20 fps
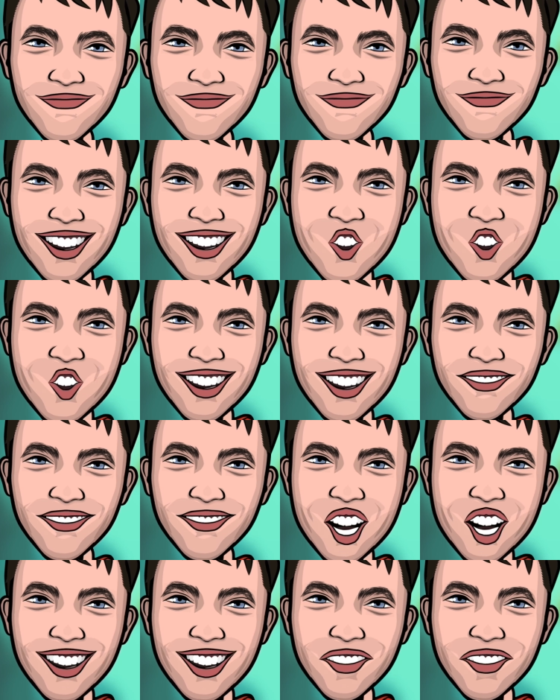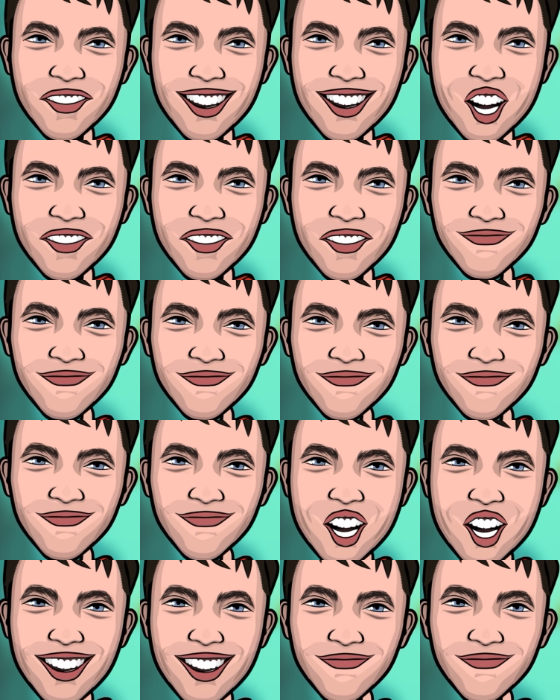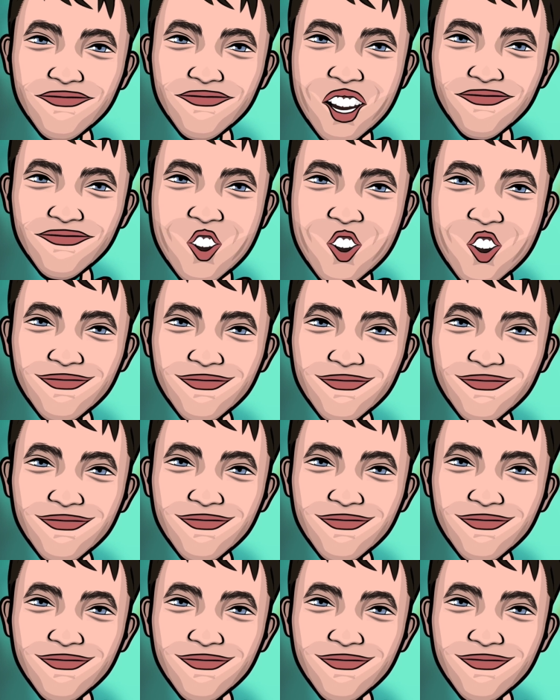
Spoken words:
the order of events is different than chapter 1.